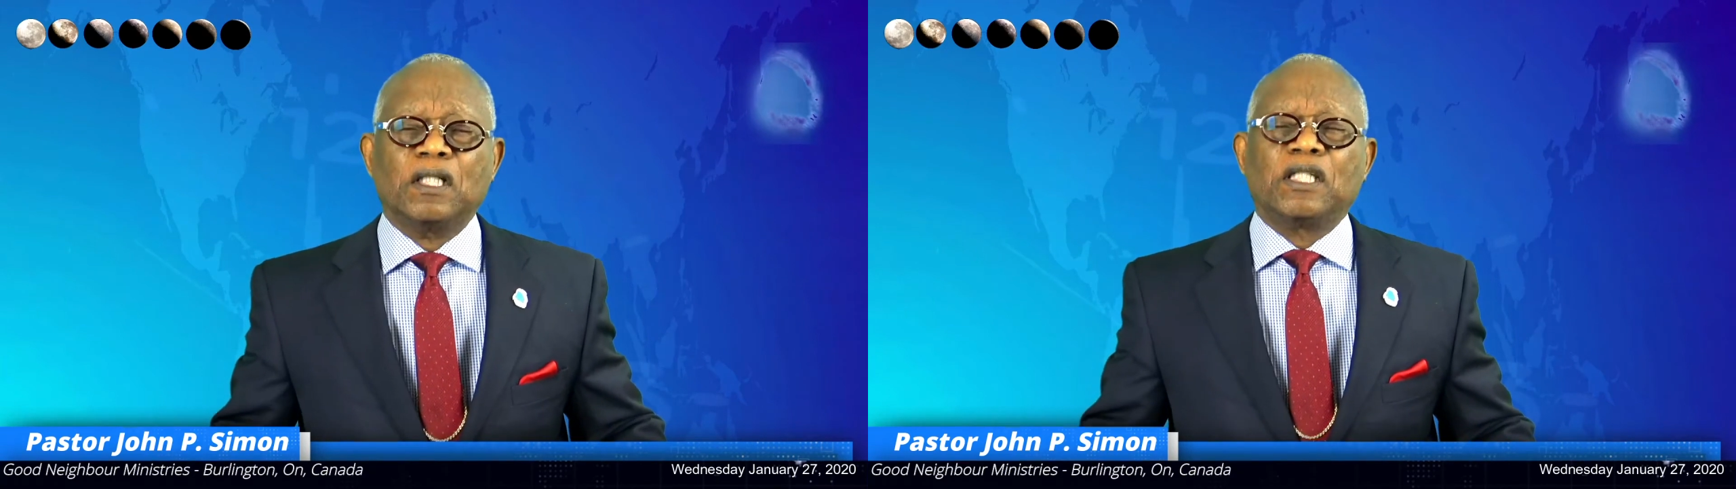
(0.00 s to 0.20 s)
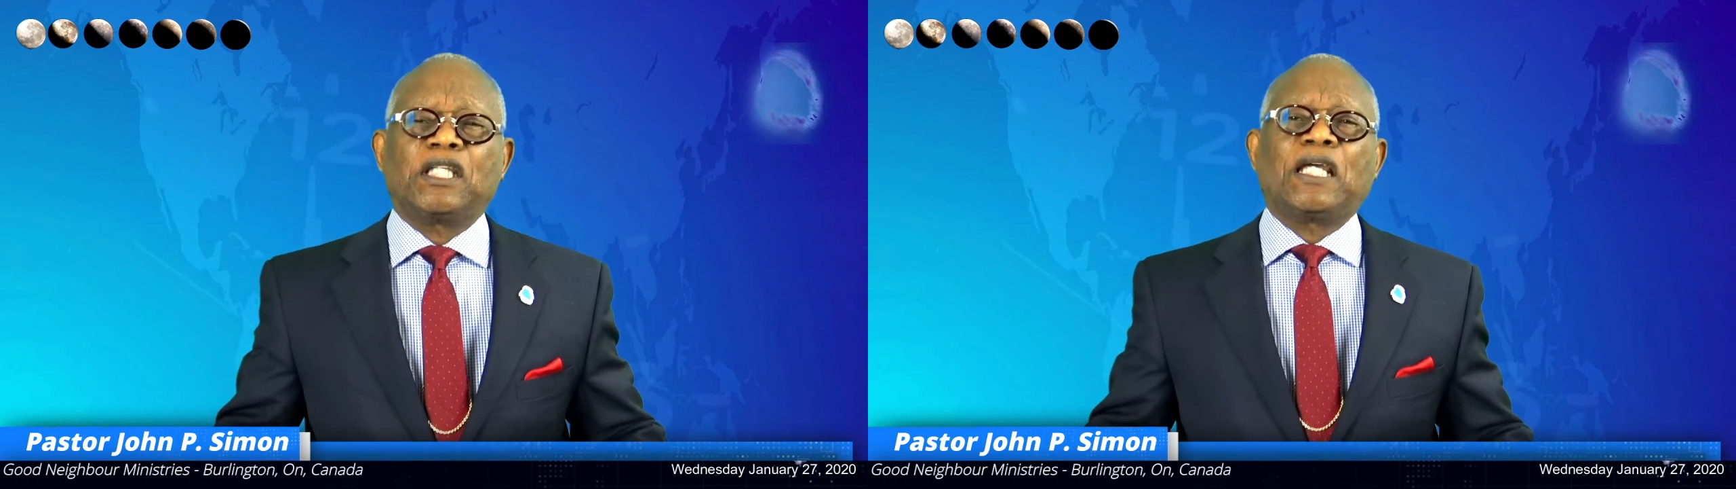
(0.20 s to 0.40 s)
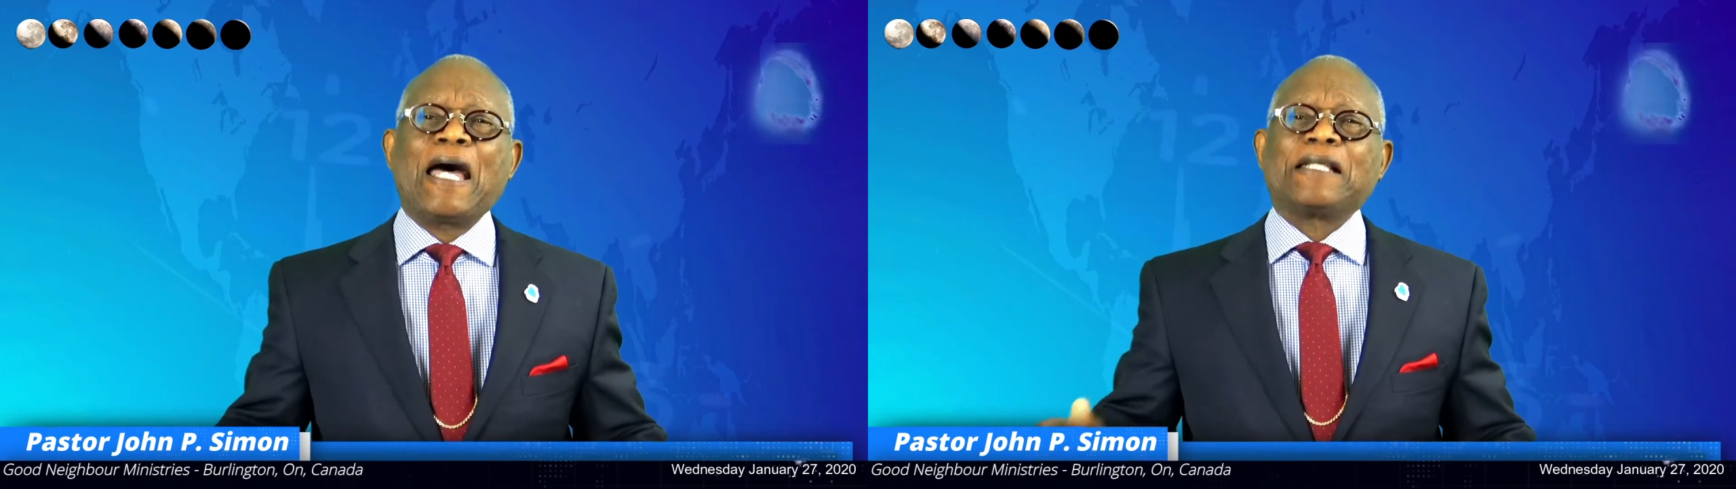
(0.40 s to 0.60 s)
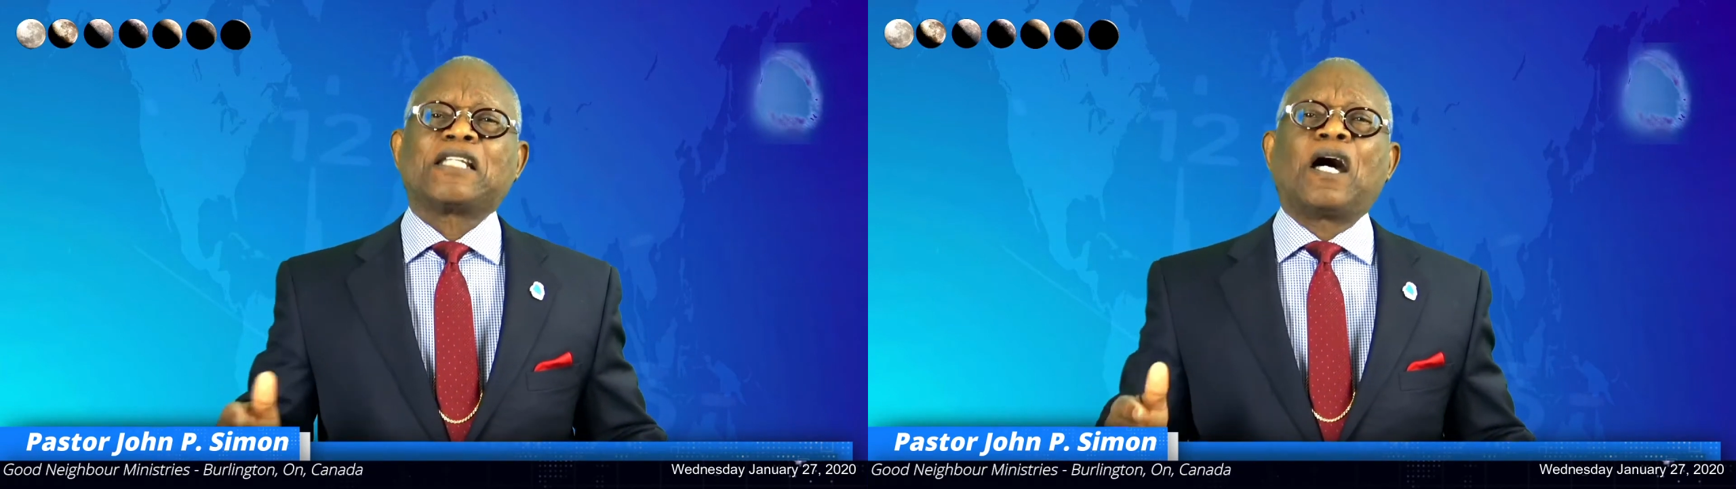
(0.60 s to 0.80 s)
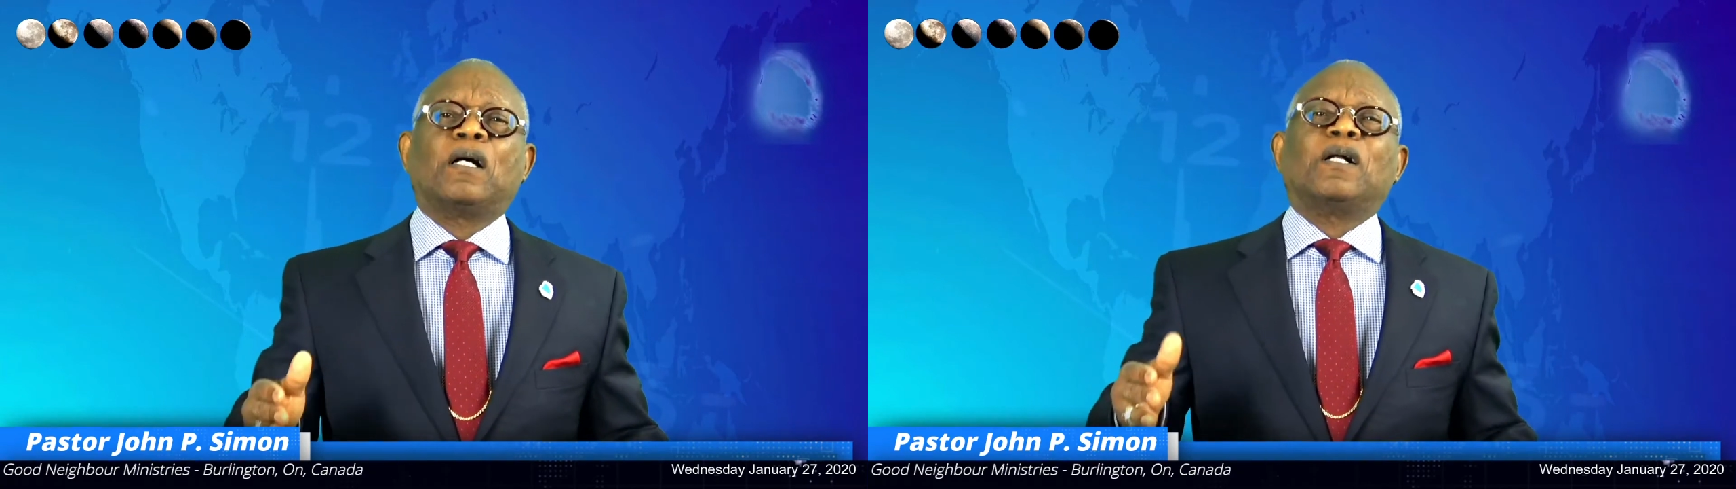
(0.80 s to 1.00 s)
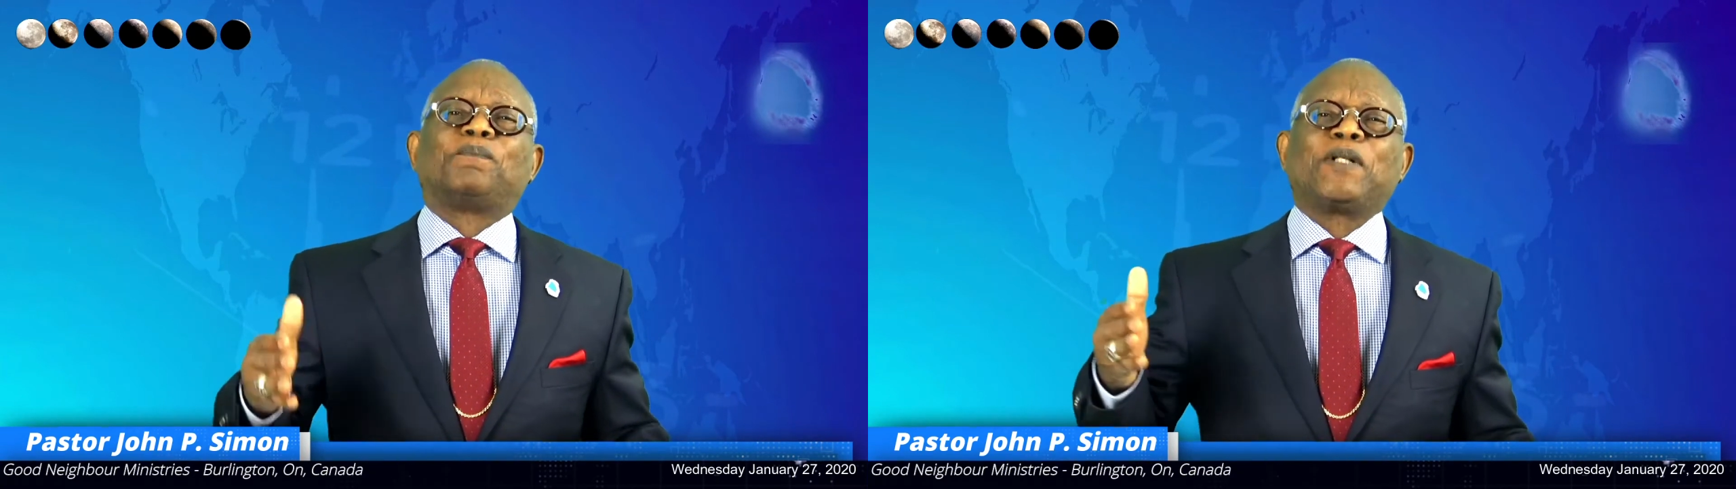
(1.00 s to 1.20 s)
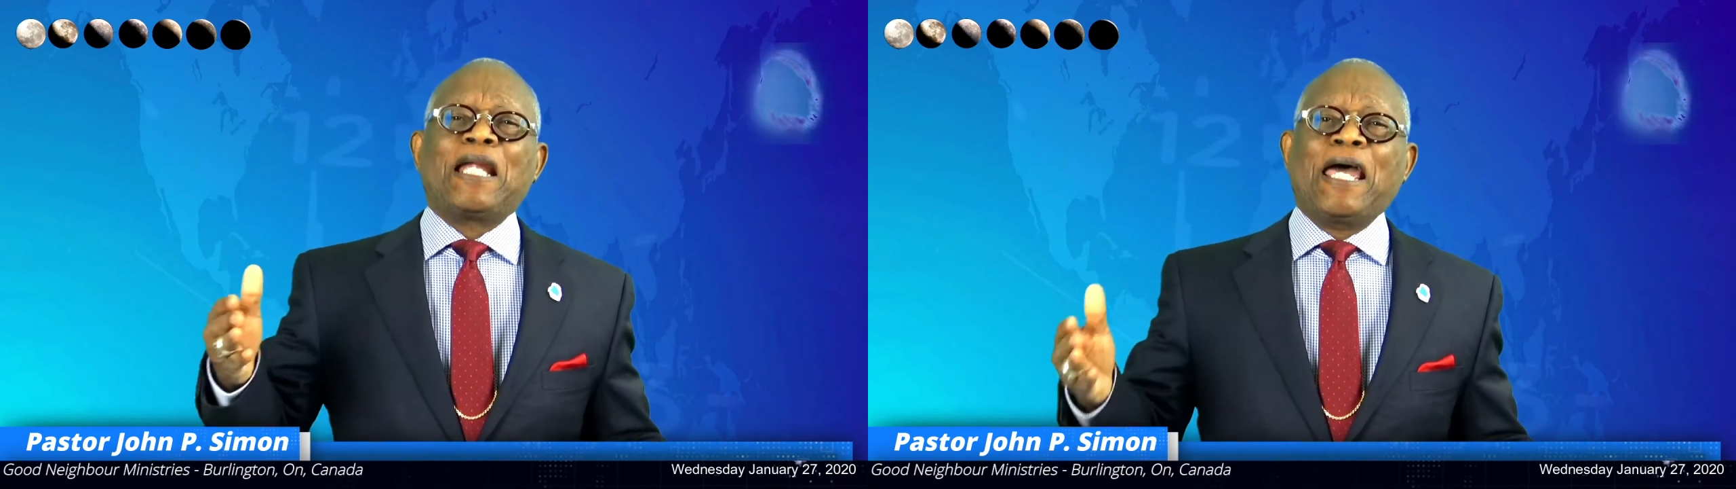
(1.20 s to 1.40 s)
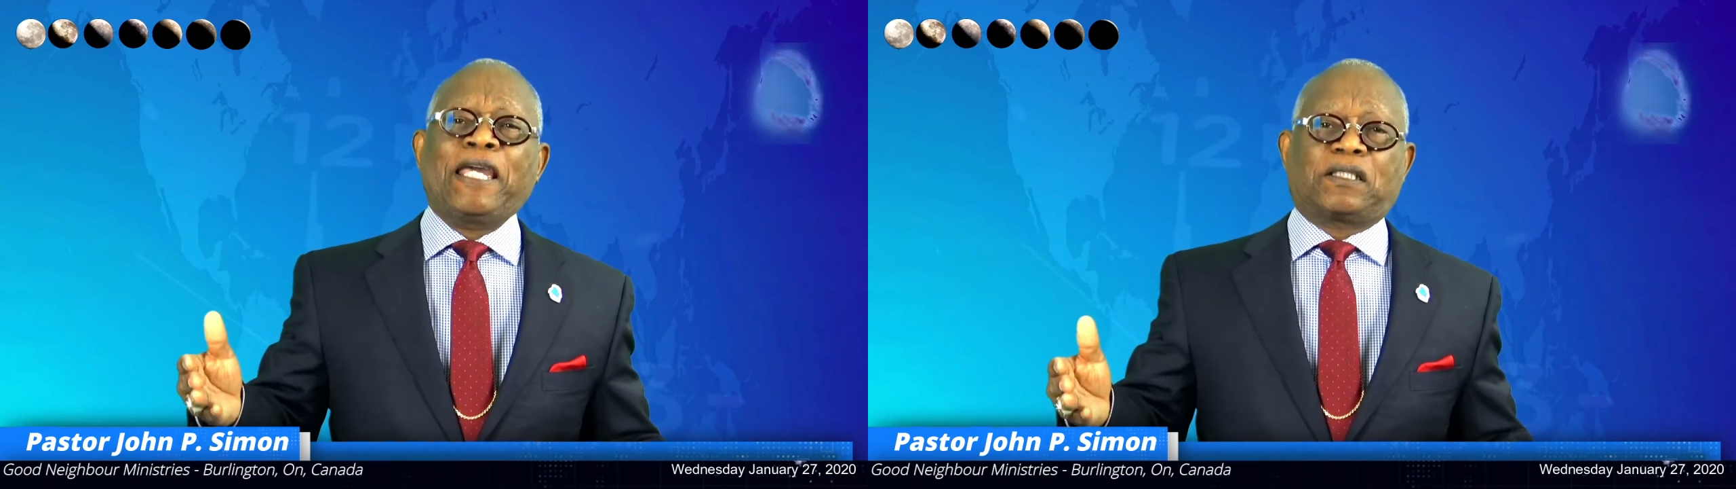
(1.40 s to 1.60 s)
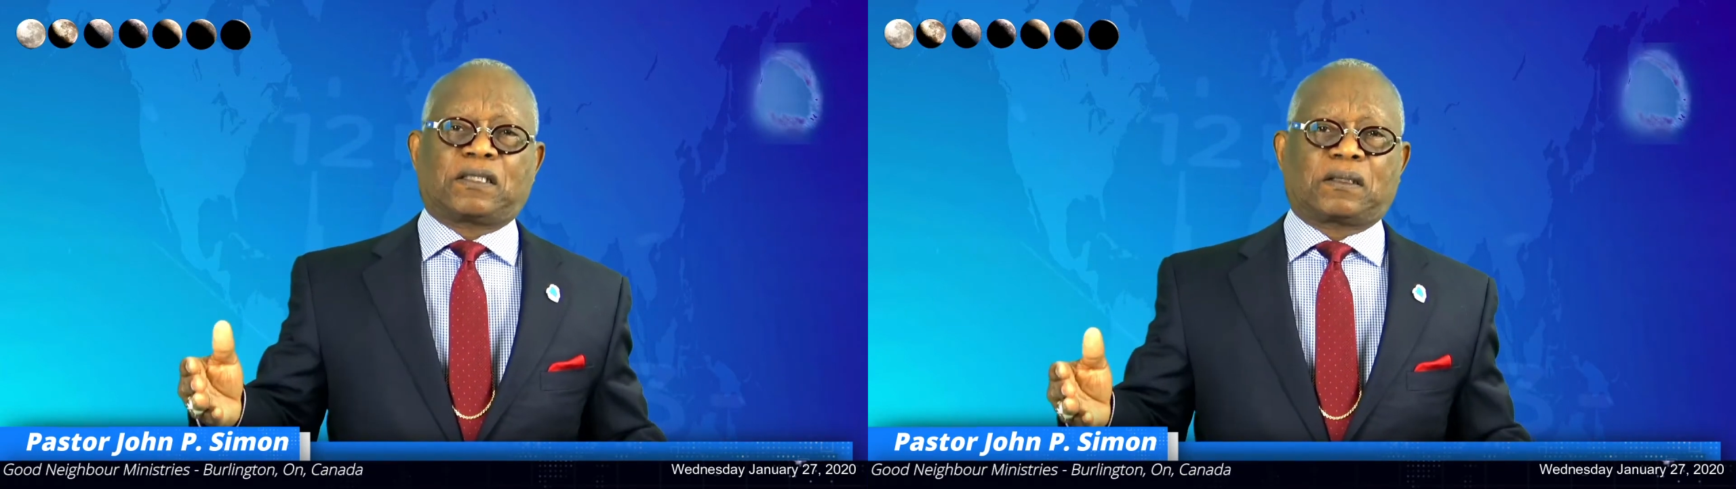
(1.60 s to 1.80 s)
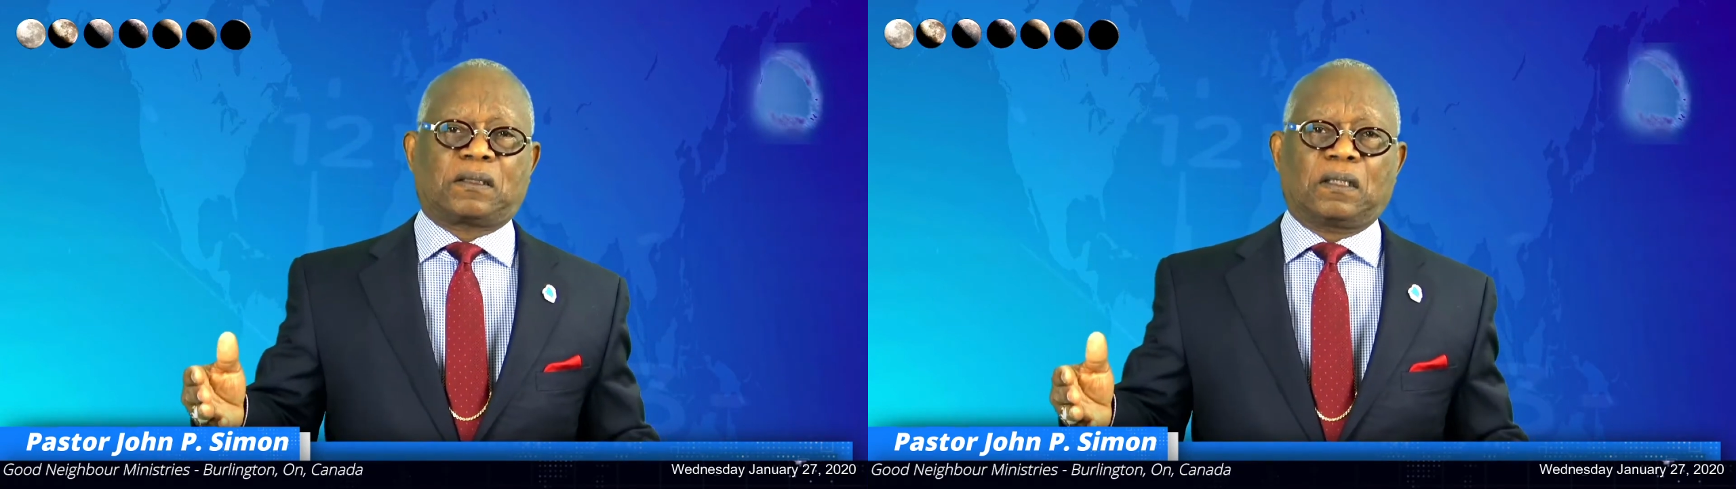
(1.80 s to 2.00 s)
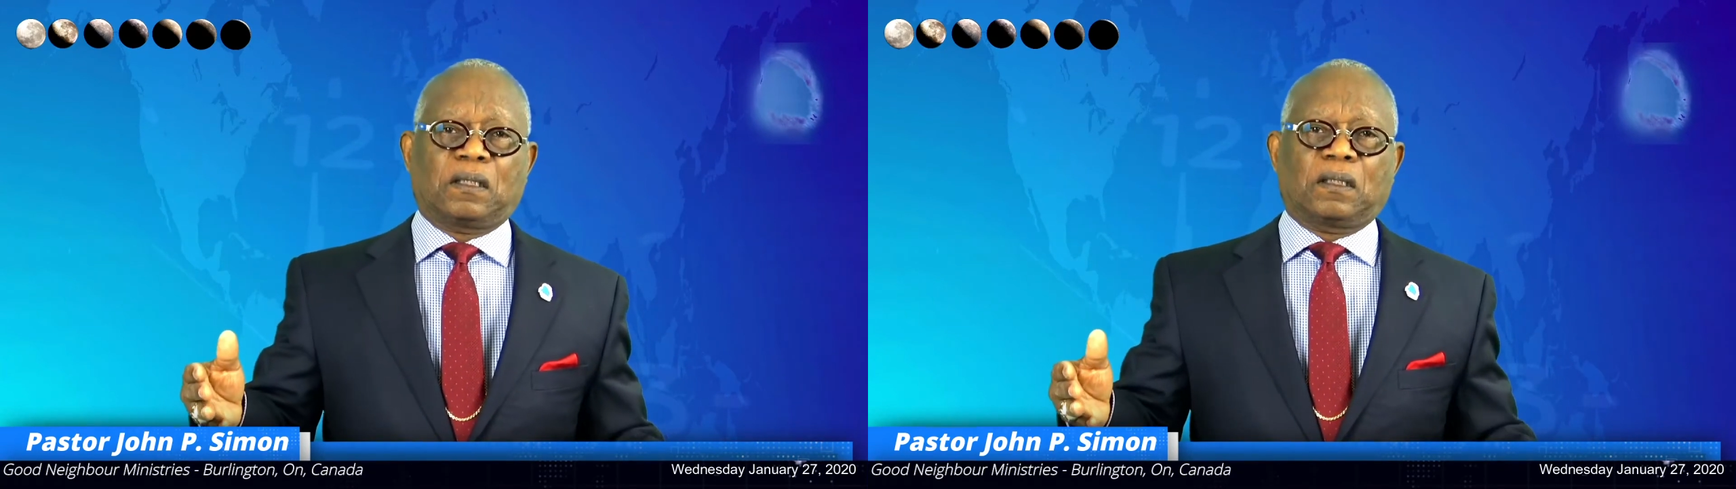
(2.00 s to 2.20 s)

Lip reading: He has a place